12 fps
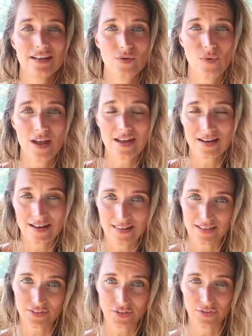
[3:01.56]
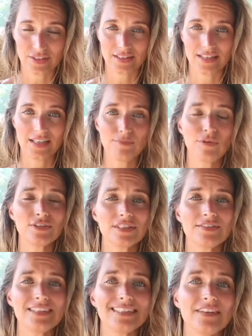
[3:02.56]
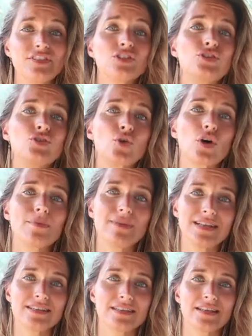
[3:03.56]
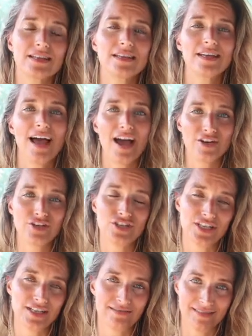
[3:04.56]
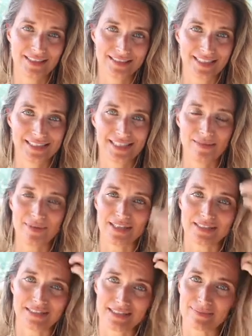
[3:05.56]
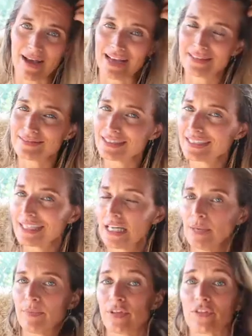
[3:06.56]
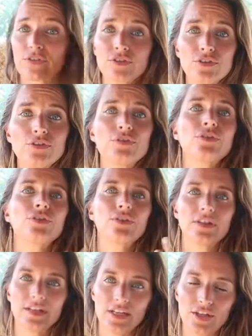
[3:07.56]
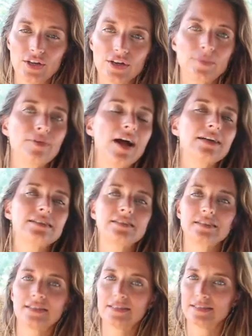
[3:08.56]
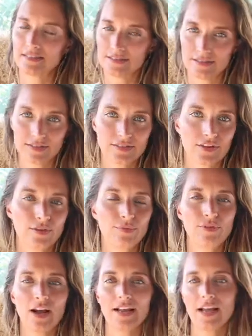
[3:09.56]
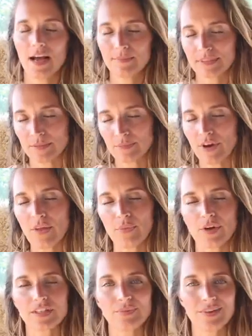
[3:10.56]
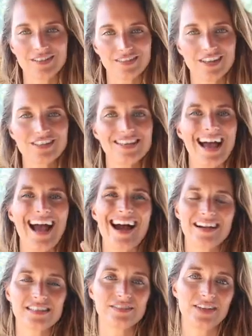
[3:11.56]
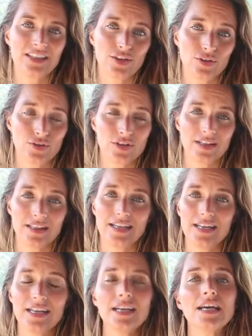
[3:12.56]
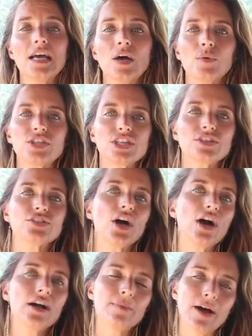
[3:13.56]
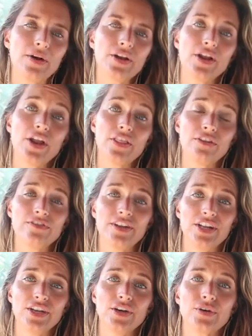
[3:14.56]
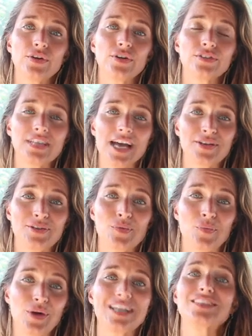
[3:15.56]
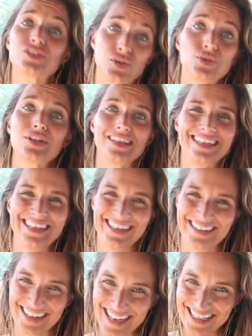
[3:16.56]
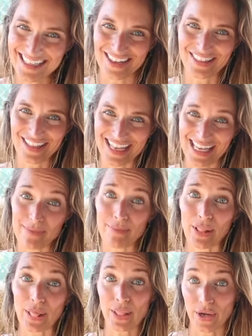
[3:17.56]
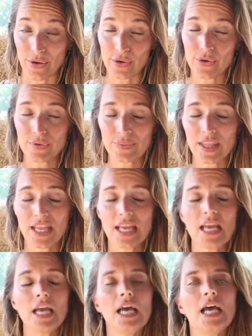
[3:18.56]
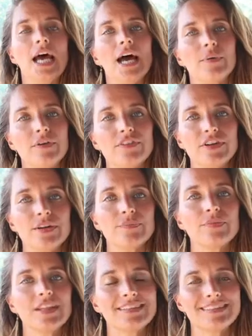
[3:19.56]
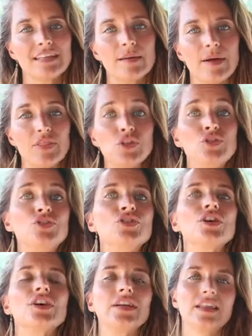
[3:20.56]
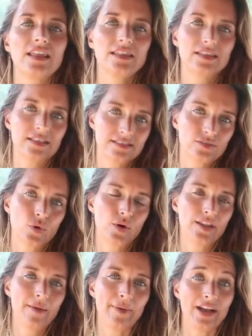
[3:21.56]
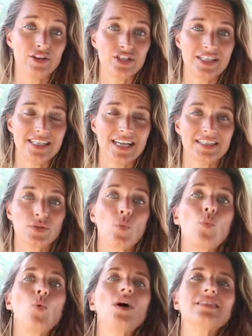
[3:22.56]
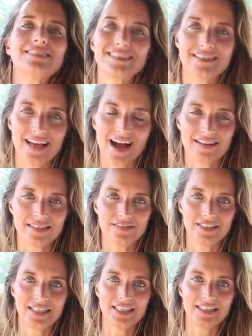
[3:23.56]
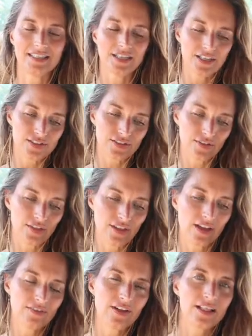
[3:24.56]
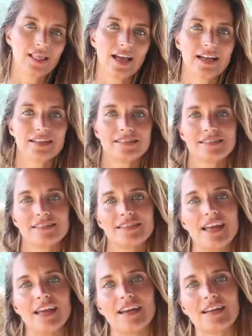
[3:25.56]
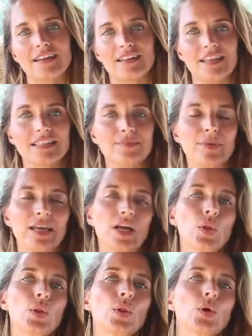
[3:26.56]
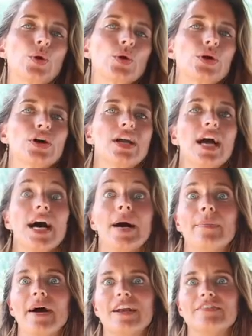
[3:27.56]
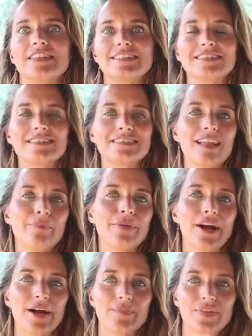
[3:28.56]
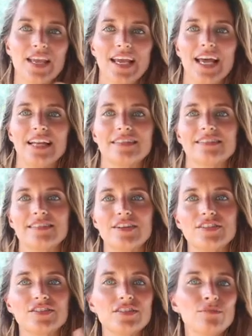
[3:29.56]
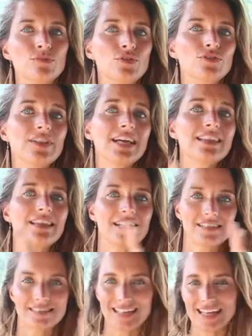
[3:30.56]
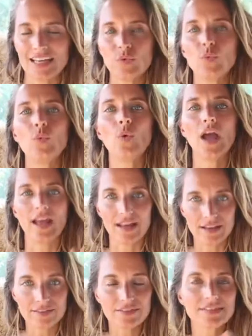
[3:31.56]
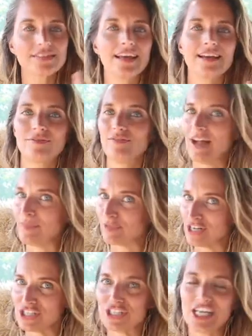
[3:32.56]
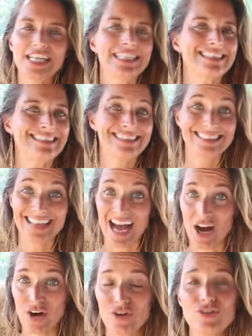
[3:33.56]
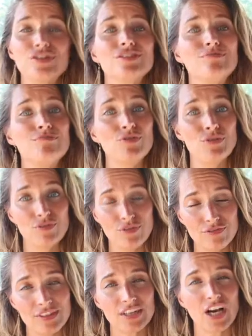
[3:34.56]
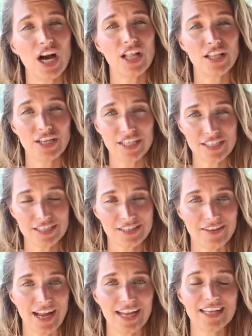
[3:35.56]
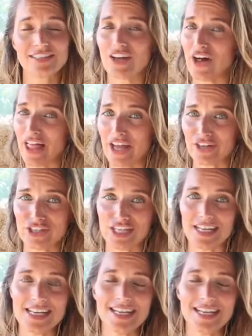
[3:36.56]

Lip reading: awakening this Kundalini, most of us have a dormant energy that sits in the base of the spine. But through Kundalini yoga practices and certain pranayams and breathworks, we can start to activate the Kundalini, which I'll talk about in another video titled What is Kundalini Yoga, and I'll link it below. However, let's think about the journey that this coiled up energy takes once it's activated. So think of it like a snake that's being lured up out of its slumber. And it starts to move like this, like in waves, like vibration and sound move and colors, right? It's all energy.